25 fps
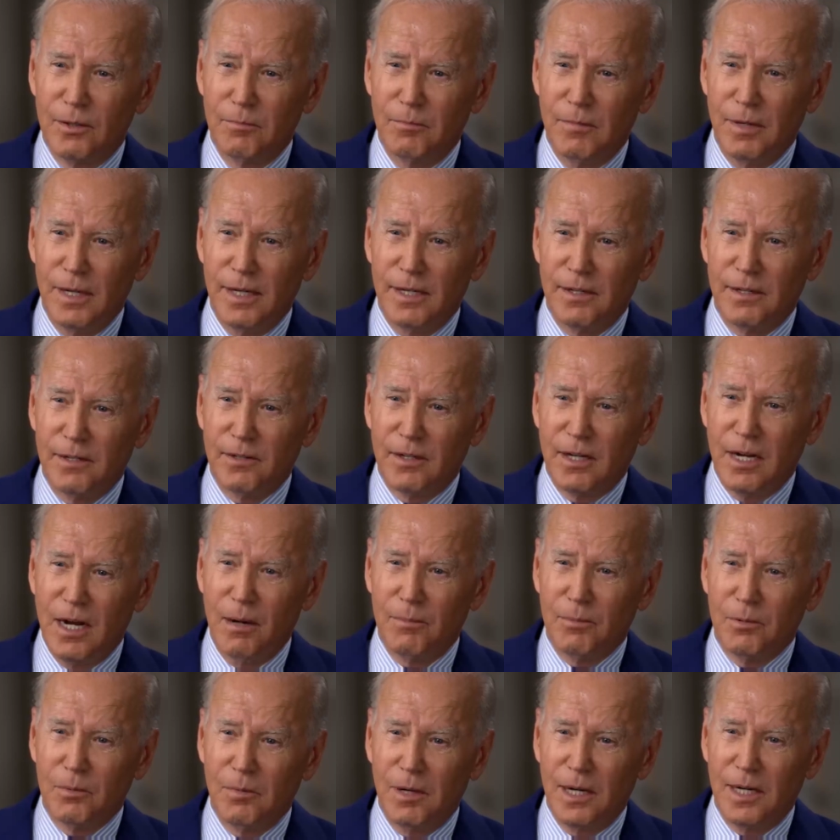that may
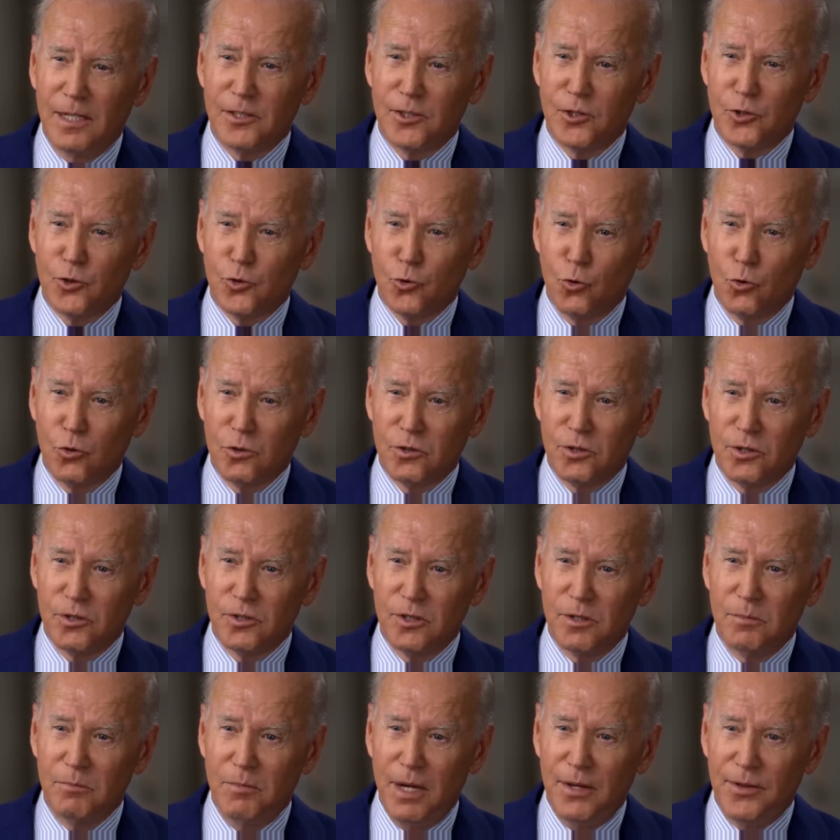compromise
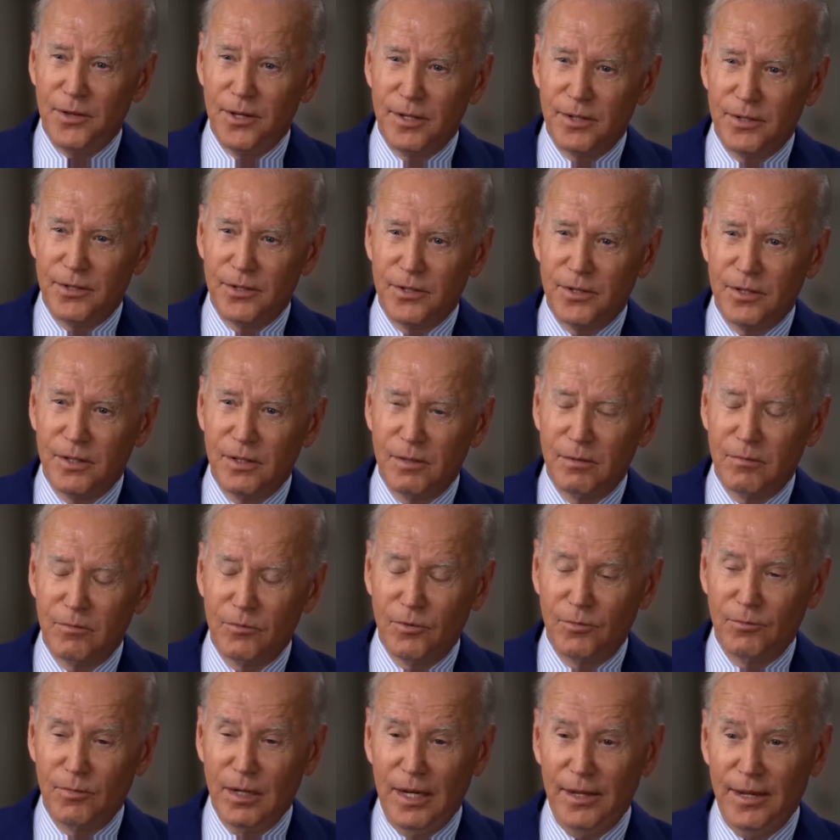sources and methods?
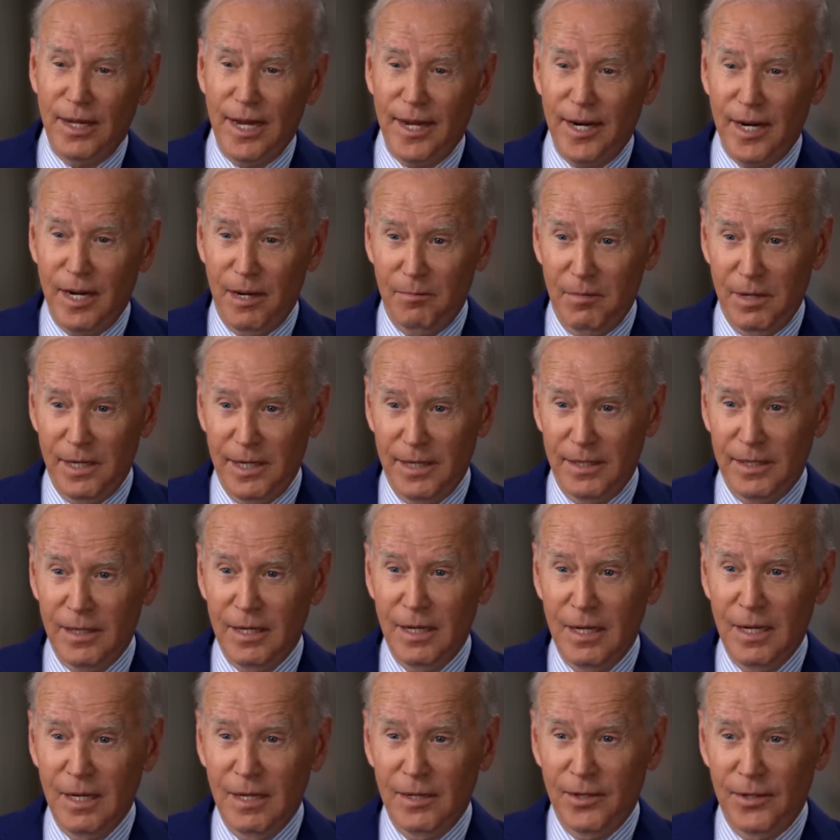By that I mean
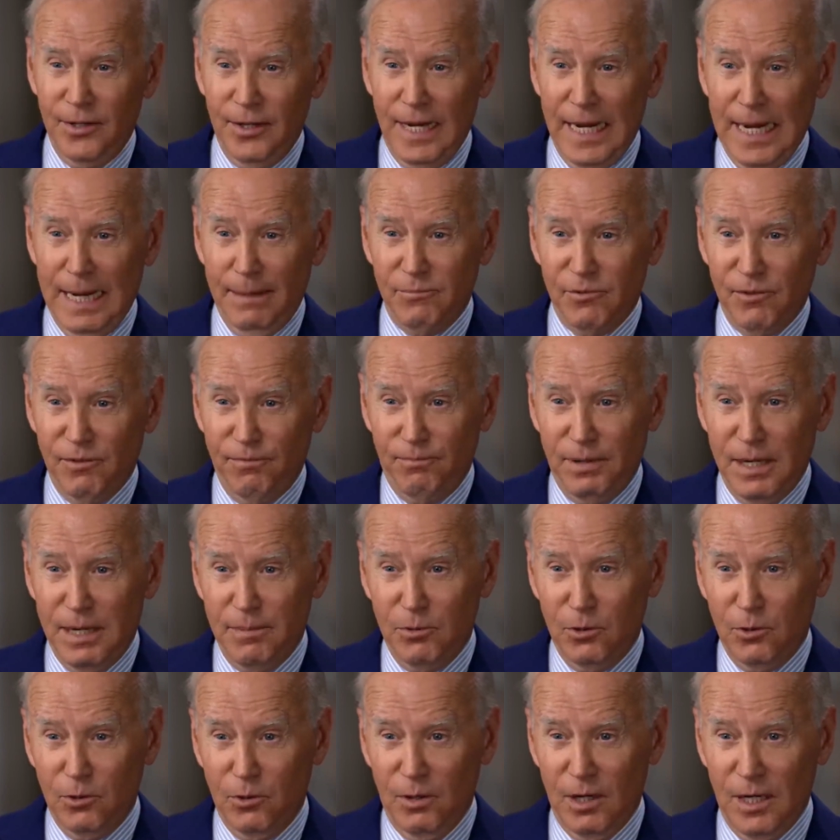names of
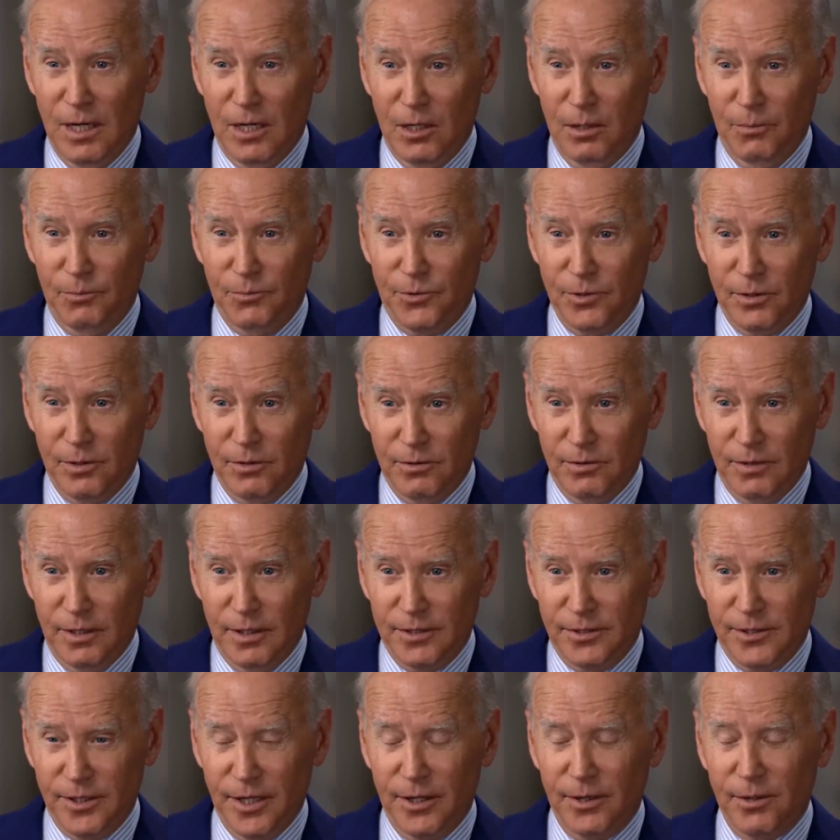people who helped, or
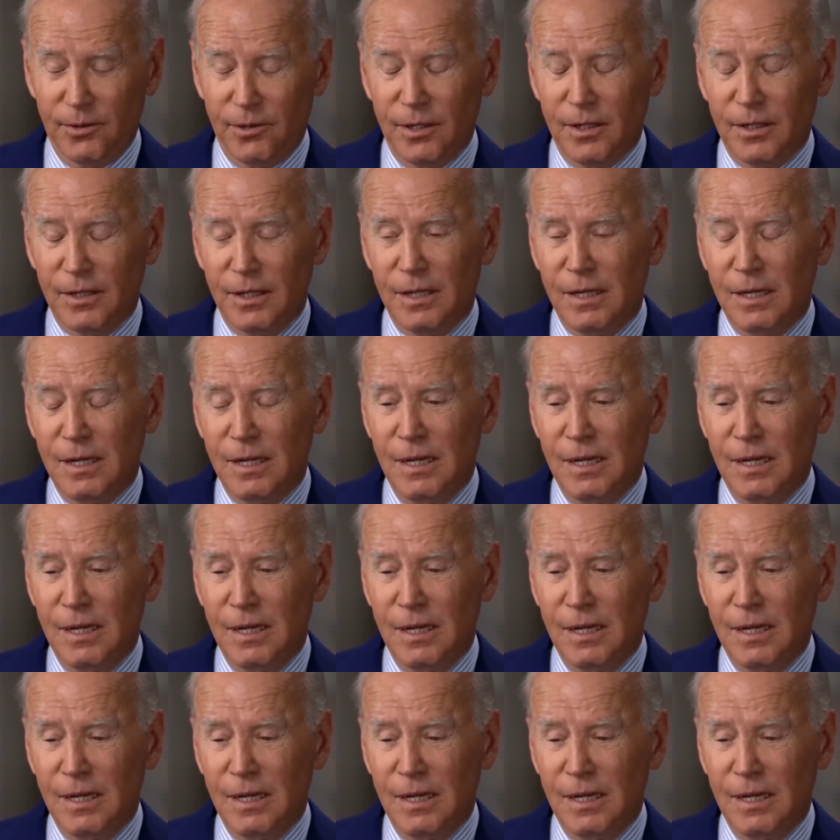et cetera.